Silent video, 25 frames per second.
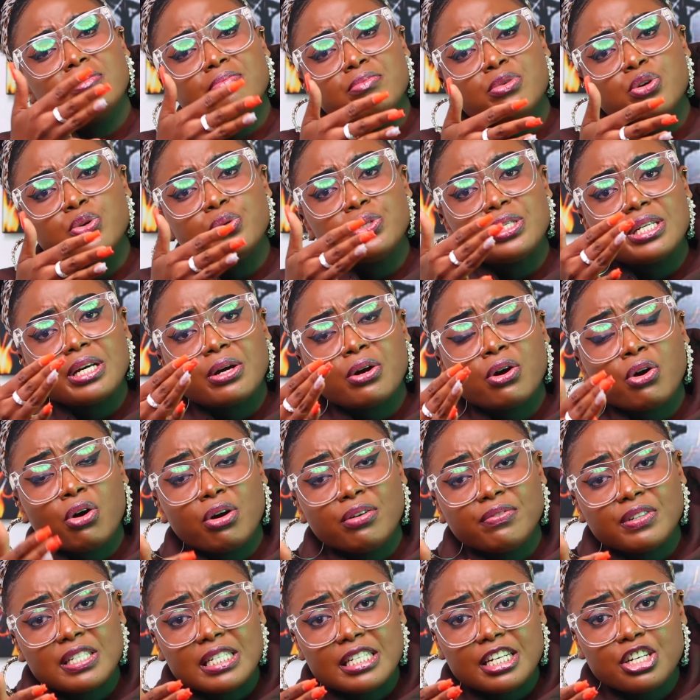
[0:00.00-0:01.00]
music
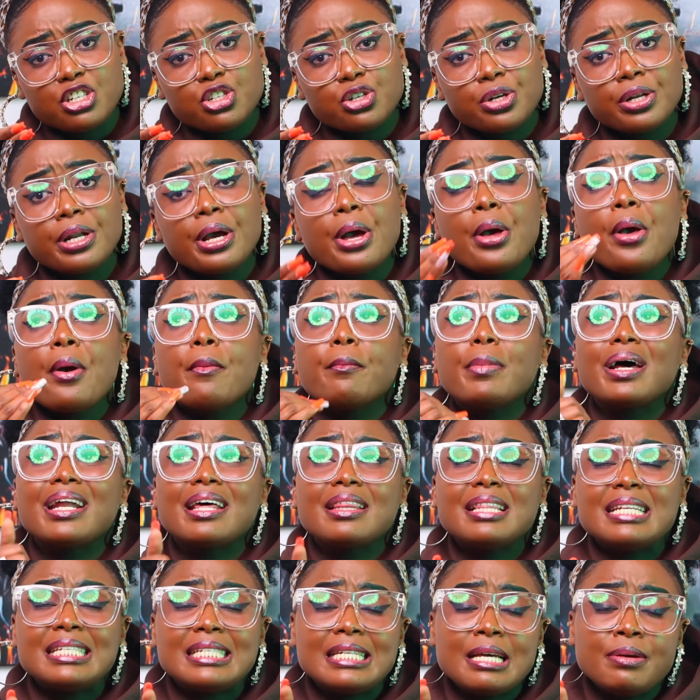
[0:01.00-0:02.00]
conversation. But
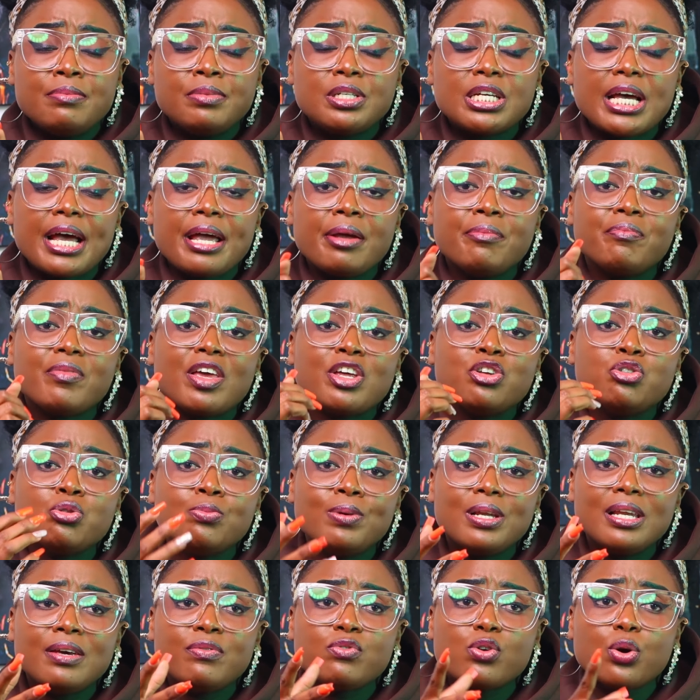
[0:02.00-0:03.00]
at the same time, I
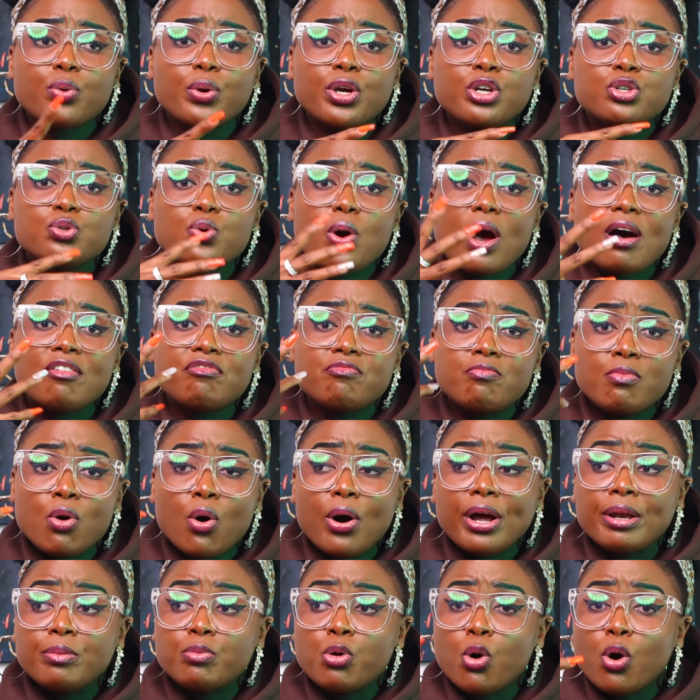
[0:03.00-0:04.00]
do believe we're going to have
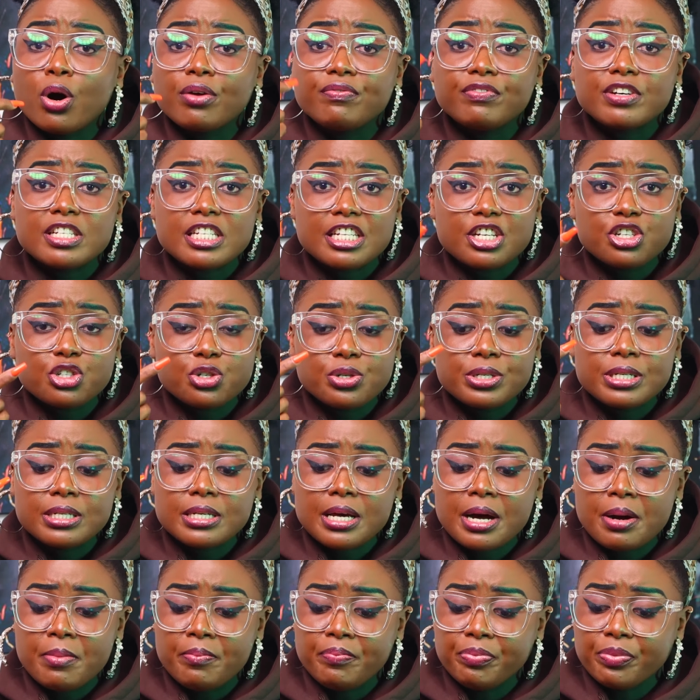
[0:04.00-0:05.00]
more and more
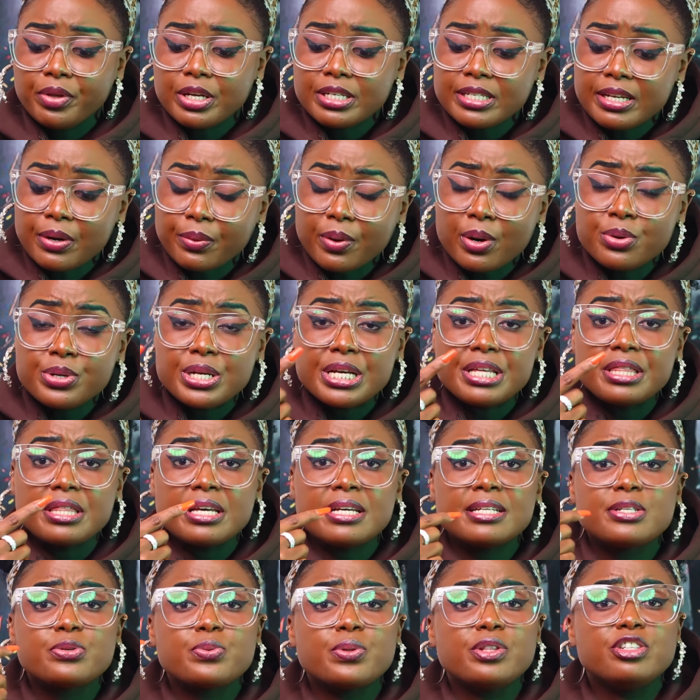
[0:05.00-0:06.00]
conversations surrounding
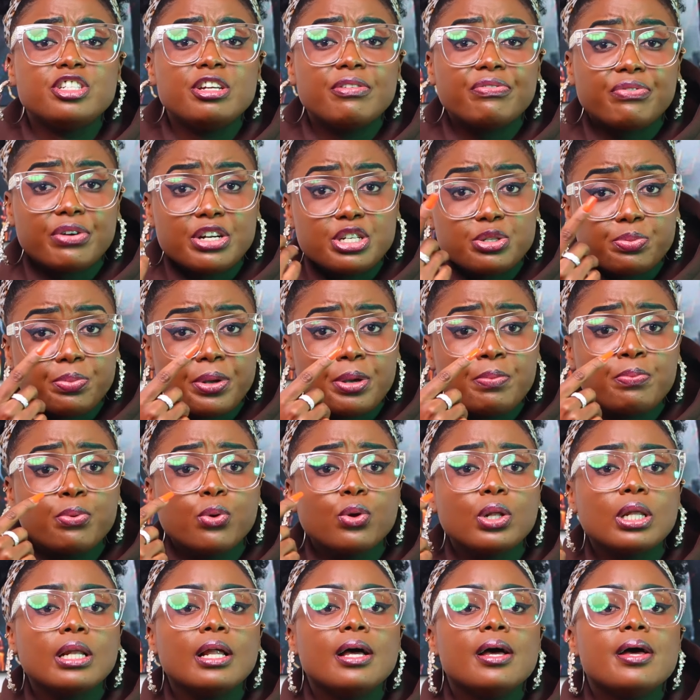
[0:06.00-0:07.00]
this with different
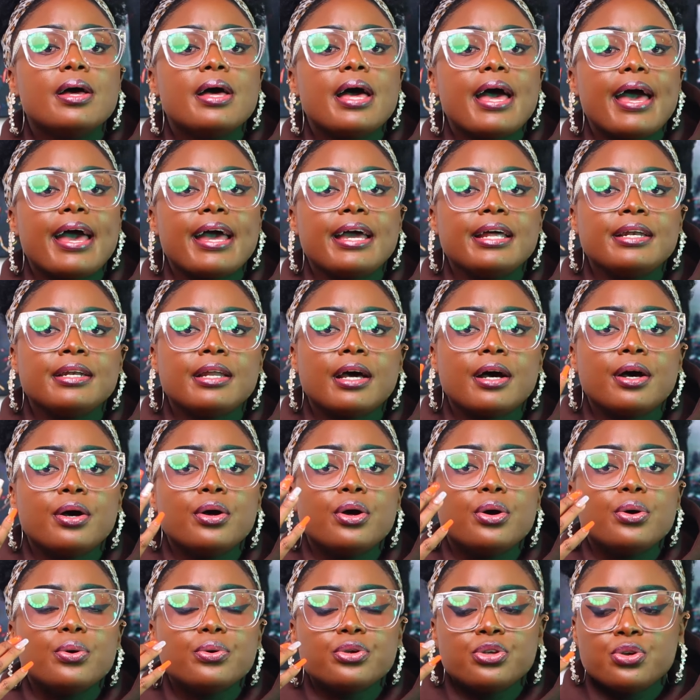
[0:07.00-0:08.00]
people. And,
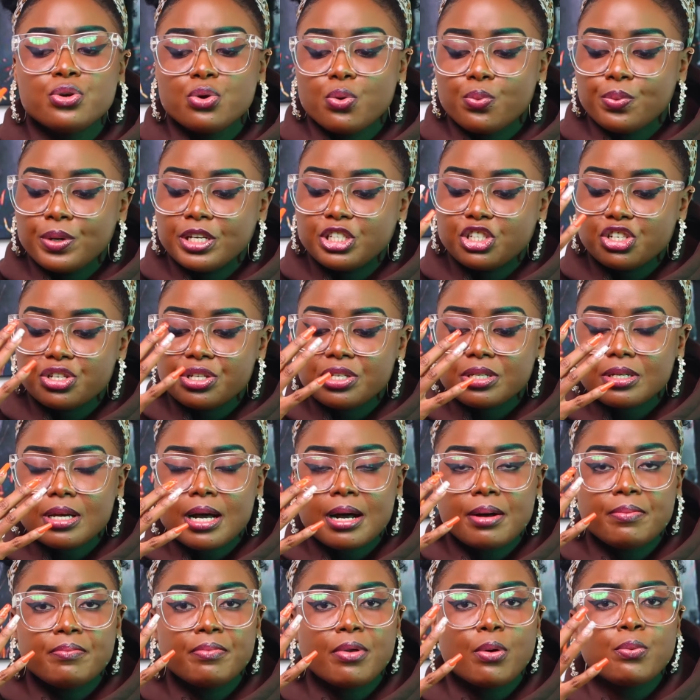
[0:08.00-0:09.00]
we just
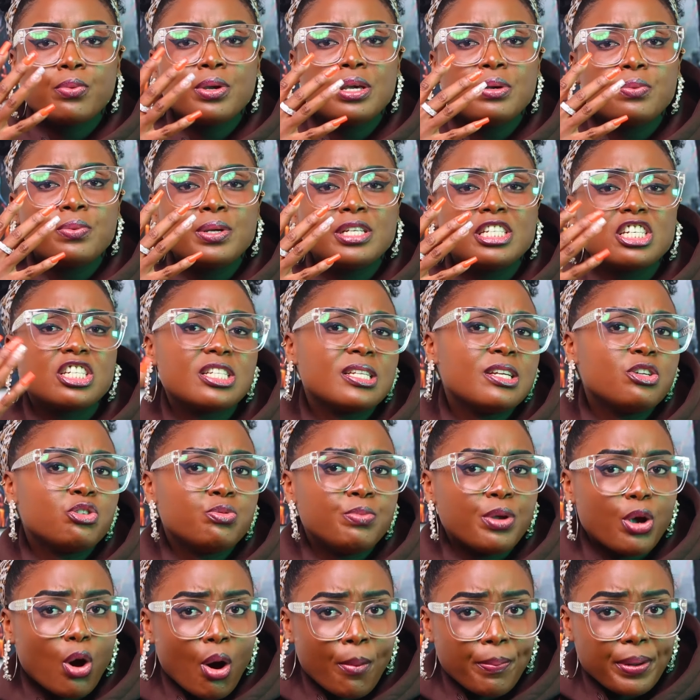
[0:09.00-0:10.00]
need
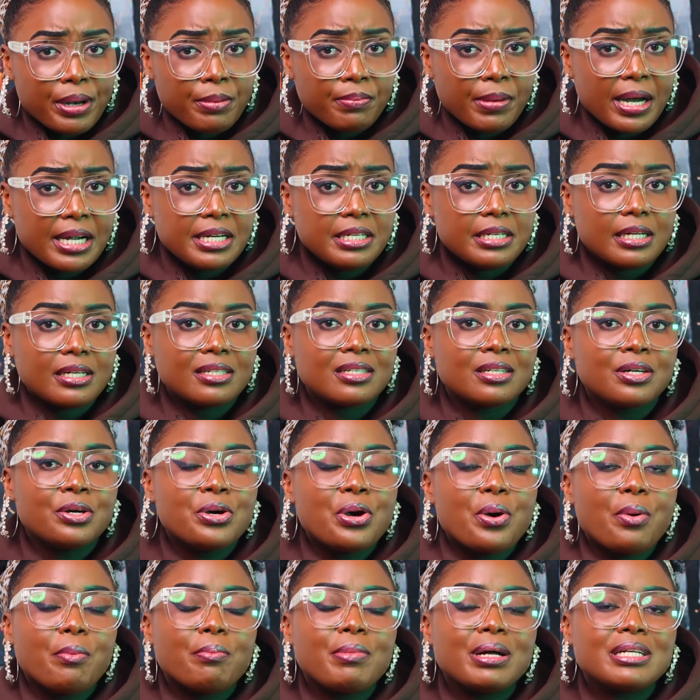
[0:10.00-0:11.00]
to be open-minded,
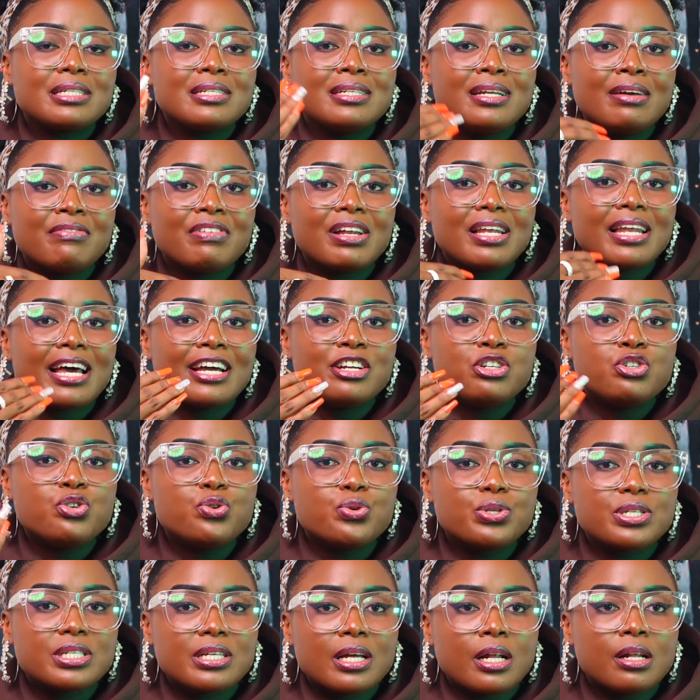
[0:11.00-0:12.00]
but never lie
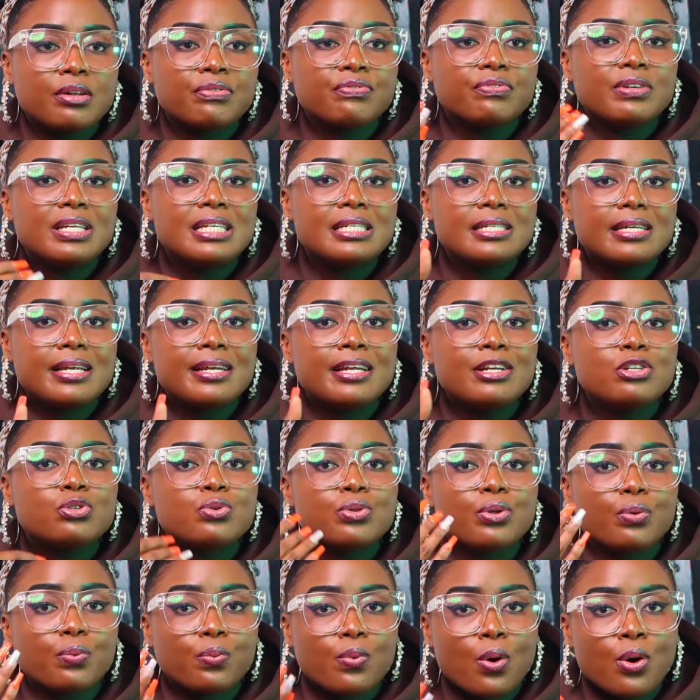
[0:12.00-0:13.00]
to yourself. Listening
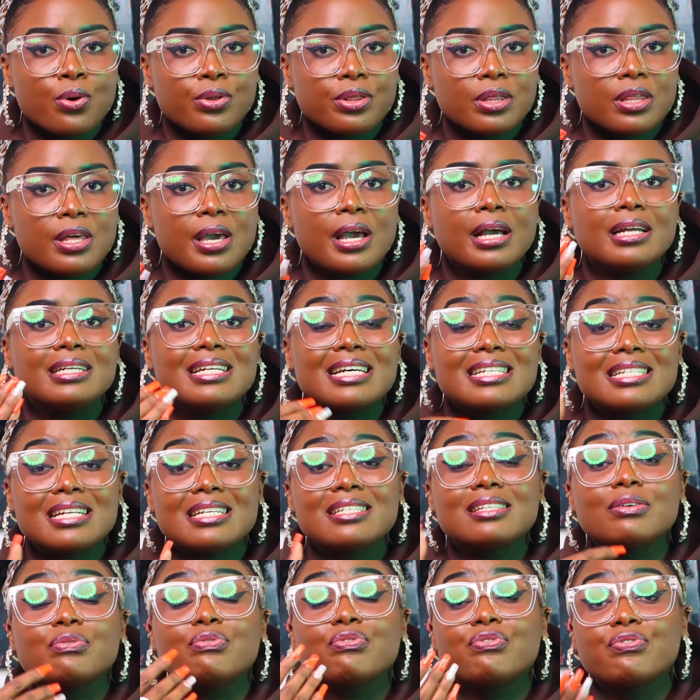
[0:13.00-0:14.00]
to the wrong thing
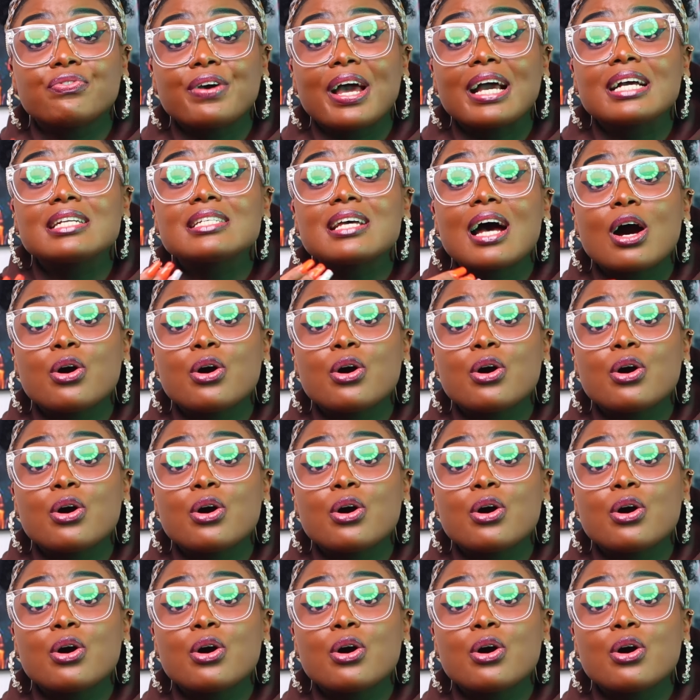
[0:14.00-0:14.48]
doesn't affect